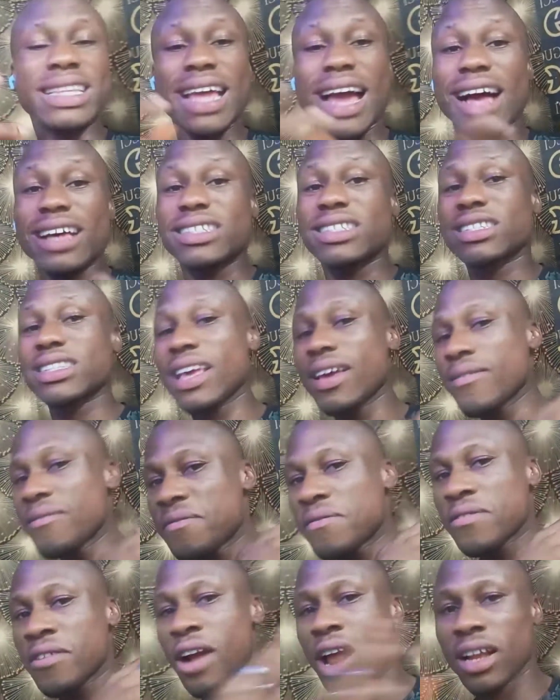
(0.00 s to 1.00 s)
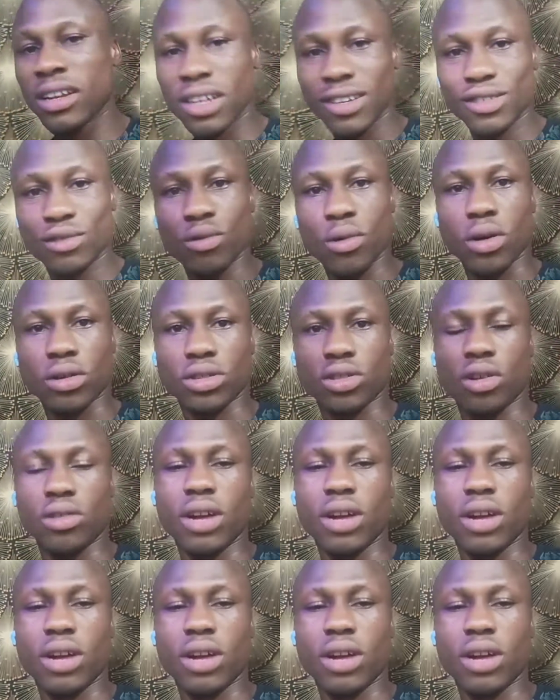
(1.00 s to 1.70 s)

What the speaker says: there are several networks.